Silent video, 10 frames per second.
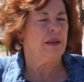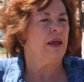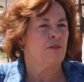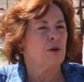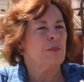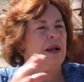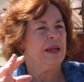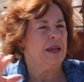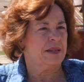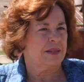and
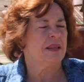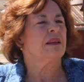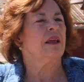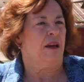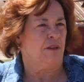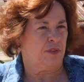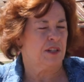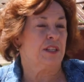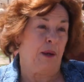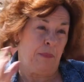everybody has then left
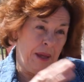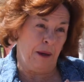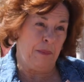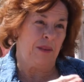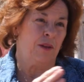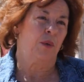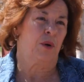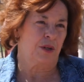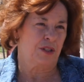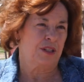except him and the
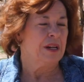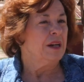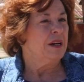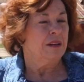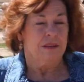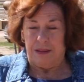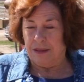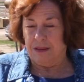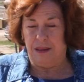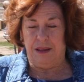horse.
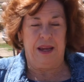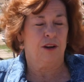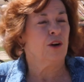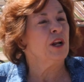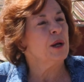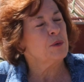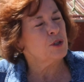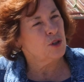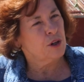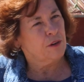And her name was
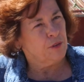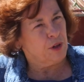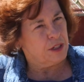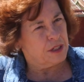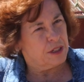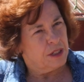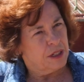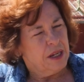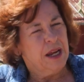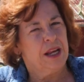Sugarfoot.
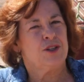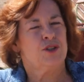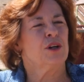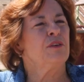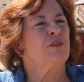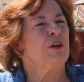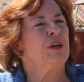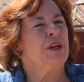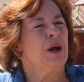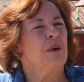And
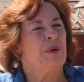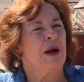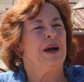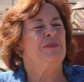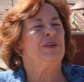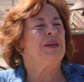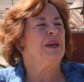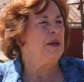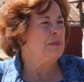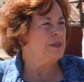Sugarfoot arrived at
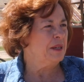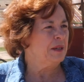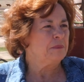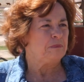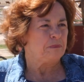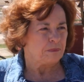Yamsey,